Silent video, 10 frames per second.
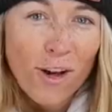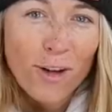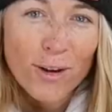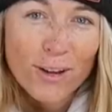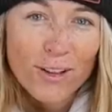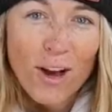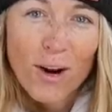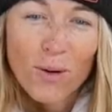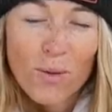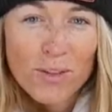following
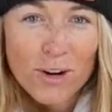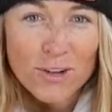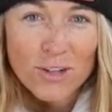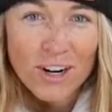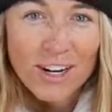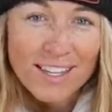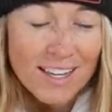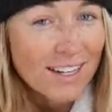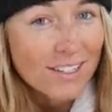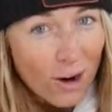along with our journey
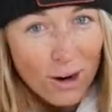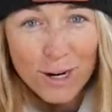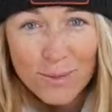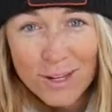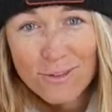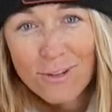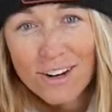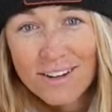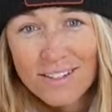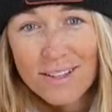that has already been three
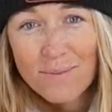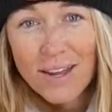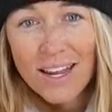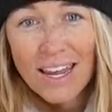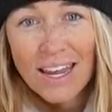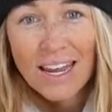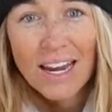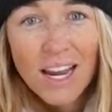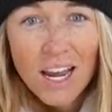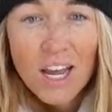years in the
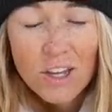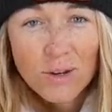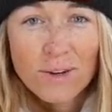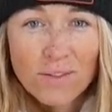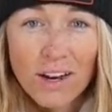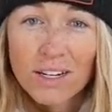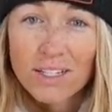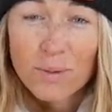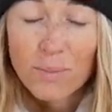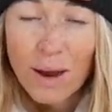making, you can find us at